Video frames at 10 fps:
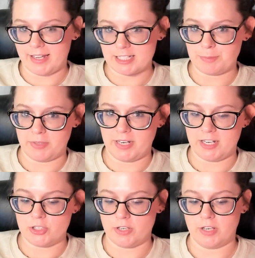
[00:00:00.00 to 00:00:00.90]

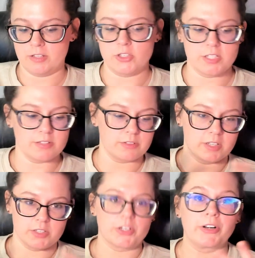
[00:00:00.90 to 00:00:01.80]
explanation just
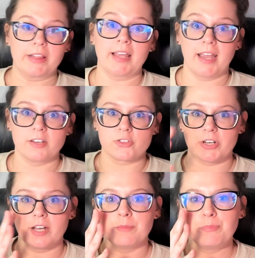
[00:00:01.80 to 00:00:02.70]
concerning the
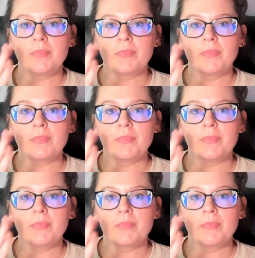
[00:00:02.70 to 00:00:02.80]
atria.